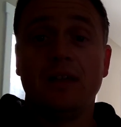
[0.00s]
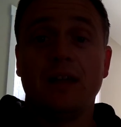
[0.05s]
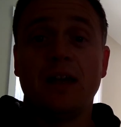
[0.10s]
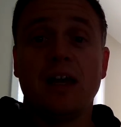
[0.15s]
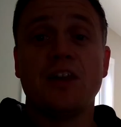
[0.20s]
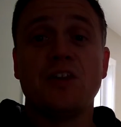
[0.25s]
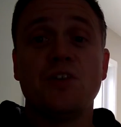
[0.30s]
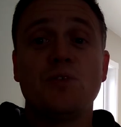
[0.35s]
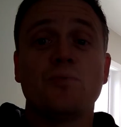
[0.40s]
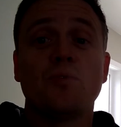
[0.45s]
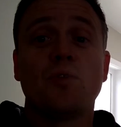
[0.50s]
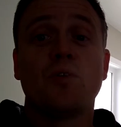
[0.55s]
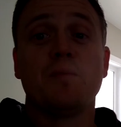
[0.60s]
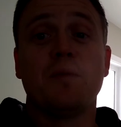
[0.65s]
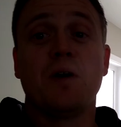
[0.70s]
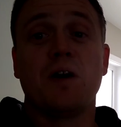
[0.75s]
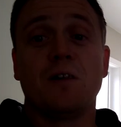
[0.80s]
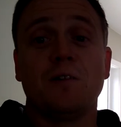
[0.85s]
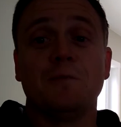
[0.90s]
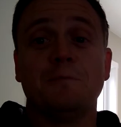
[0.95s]
a new role
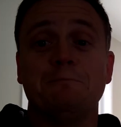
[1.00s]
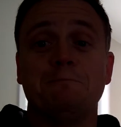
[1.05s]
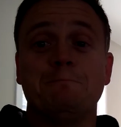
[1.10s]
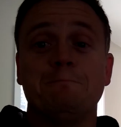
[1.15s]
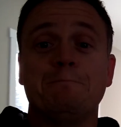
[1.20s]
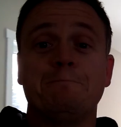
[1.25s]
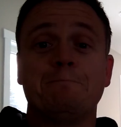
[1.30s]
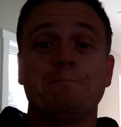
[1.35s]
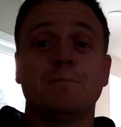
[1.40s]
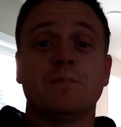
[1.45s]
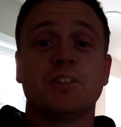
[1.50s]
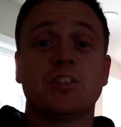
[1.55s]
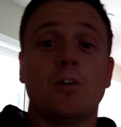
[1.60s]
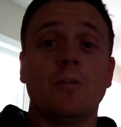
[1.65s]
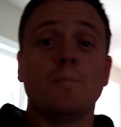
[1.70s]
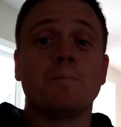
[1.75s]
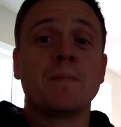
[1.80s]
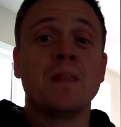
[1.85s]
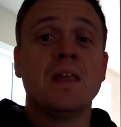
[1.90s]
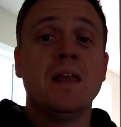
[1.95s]
model.
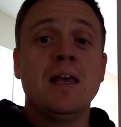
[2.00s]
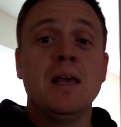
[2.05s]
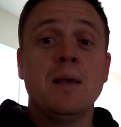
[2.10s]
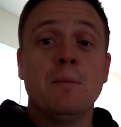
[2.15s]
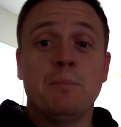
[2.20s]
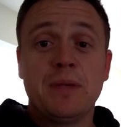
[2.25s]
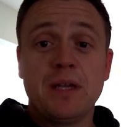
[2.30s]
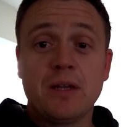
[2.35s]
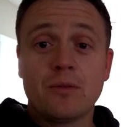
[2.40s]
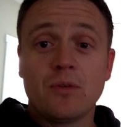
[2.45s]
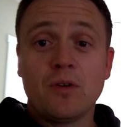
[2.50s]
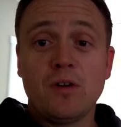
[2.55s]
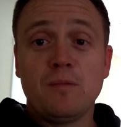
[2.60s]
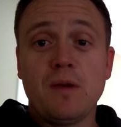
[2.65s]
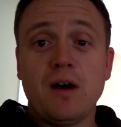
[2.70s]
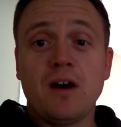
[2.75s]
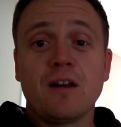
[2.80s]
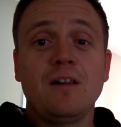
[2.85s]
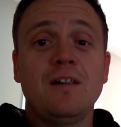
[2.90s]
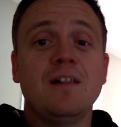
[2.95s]
So, be a role
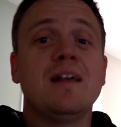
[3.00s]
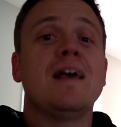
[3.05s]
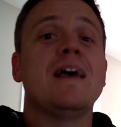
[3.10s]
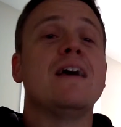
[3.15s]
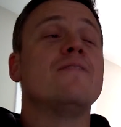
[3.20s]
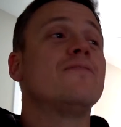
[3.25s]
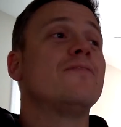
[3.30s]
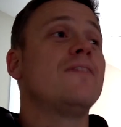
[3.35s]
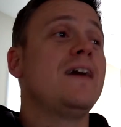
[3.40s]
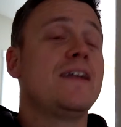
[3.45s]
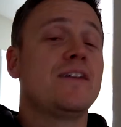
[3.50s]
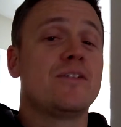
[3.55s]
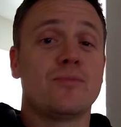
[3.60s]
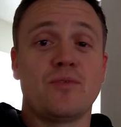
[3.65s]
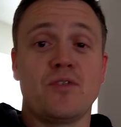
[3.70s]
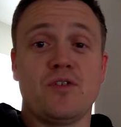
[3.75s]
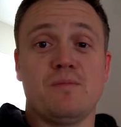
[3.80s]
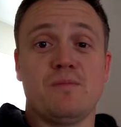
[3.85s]
model and find a role